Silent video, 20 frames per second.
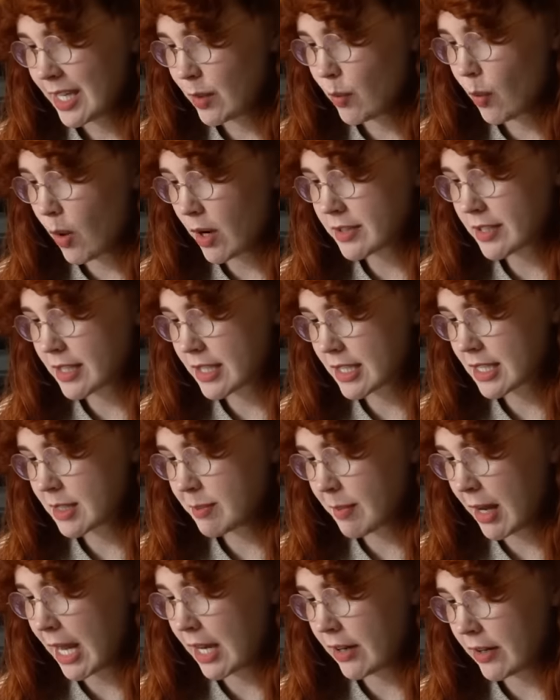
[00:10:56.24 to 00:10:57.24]
He wanted to
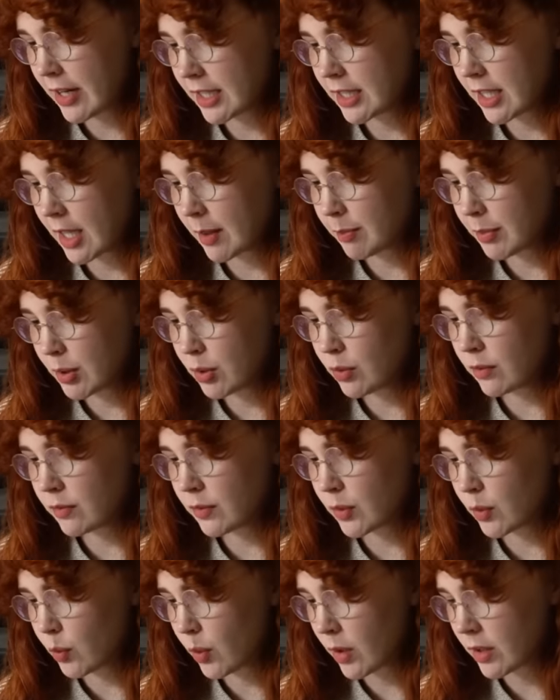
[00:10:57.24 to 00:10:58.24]
smile at that
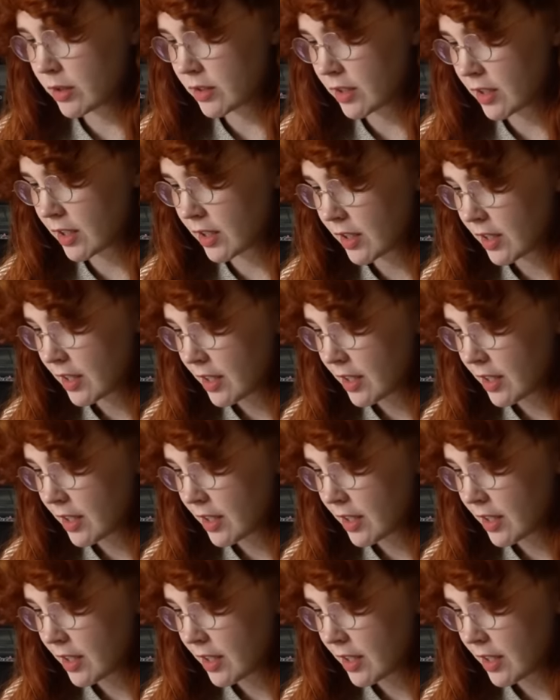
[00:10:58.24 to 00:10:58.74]
beautiful wonder.